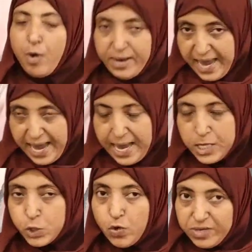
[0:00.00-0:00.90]

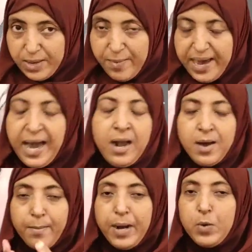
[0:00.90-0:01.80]
Okay, so which
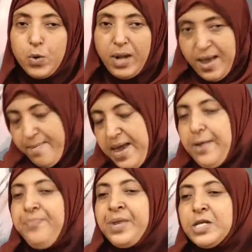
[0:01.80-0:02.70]
empire? Mongol
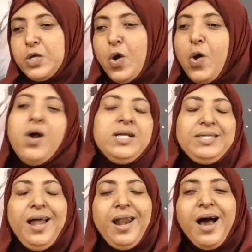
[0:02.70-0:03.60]
Empire.
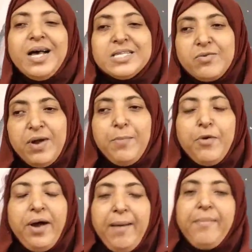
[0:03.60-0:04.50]
So the last one
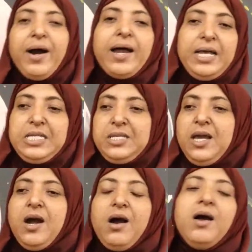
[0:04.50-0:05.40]
more empire is
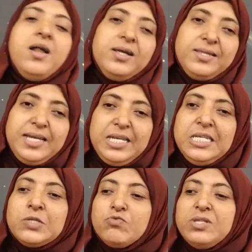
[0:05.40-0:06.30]
here, that
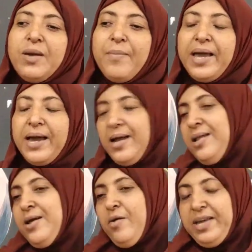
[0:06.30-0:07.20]
is which
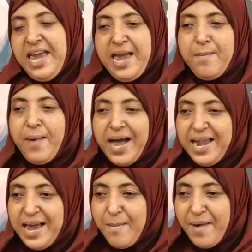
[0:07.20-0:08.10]
empire? Okay,
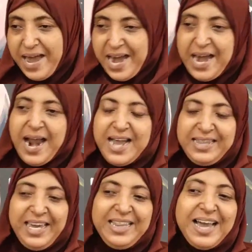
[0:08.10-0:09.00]
Mali Empire. I
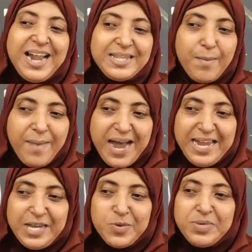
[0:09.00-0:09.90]
think that the
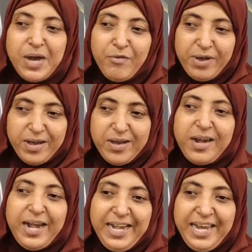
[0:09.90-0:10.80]
Mali groups are
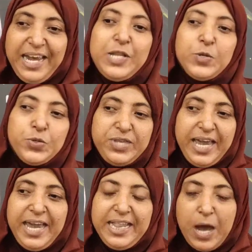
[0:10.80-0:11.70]
ready to
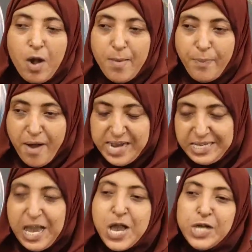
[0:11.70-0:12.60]
say their own
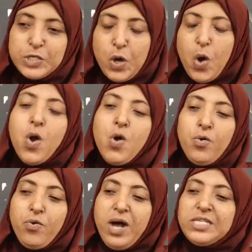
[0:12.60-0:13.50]
points.
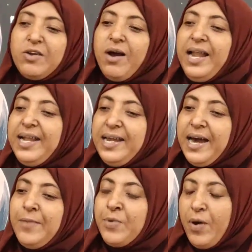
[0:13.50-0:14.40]
So who was your
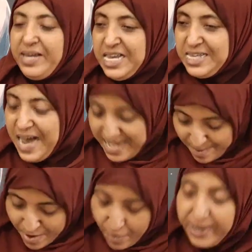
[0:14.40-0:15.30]
leader? Okay,
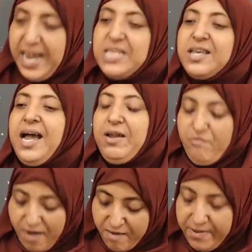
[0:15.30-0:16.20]
Salim. Okay,
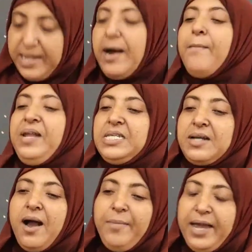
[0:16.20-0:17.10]
Salim, warm welcome.
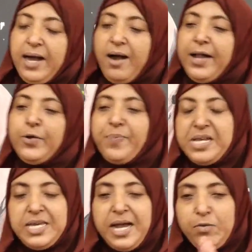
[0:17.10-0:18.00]
Please come here and you
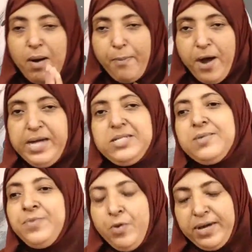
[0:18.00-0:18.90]
present your points.
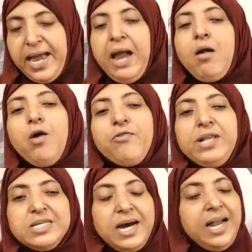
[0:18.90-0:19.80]
Okay, all of
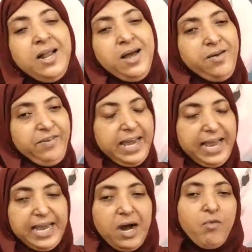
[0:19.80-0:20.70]
you listen. We
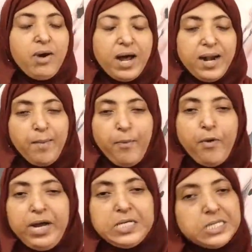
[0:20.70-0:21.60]
can hear what are the
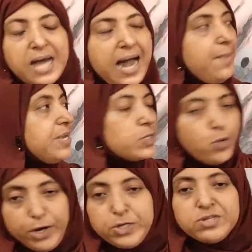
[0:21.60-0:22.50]
points Salim is
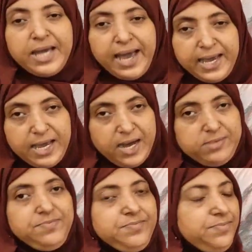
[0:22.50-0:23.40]
going to say
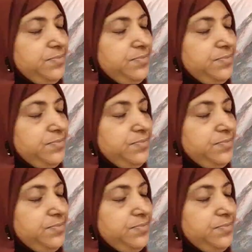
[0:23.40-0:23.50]
here.